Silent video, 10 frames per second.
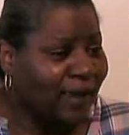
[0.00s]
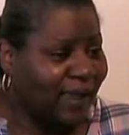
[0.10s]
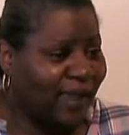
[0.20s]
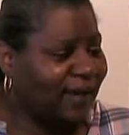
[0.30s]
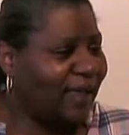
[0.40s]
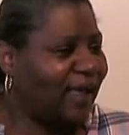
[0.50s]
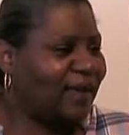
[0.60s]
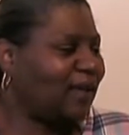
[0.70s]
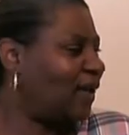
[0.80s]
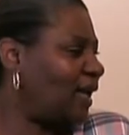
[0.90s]
And
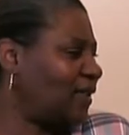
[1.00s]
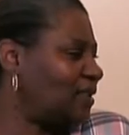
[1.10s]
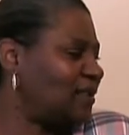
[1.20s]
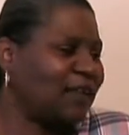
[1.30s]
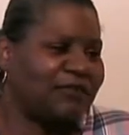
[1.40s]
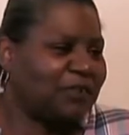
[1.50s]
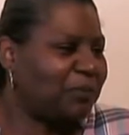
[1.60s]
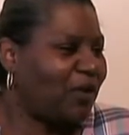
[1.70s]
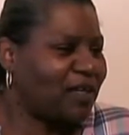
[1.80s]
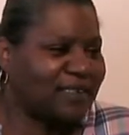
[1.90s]
I and I just love to
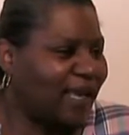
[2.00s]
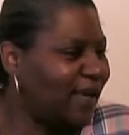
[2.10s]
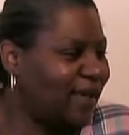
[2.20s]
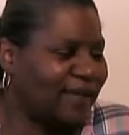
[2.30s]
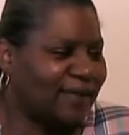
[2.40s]
partake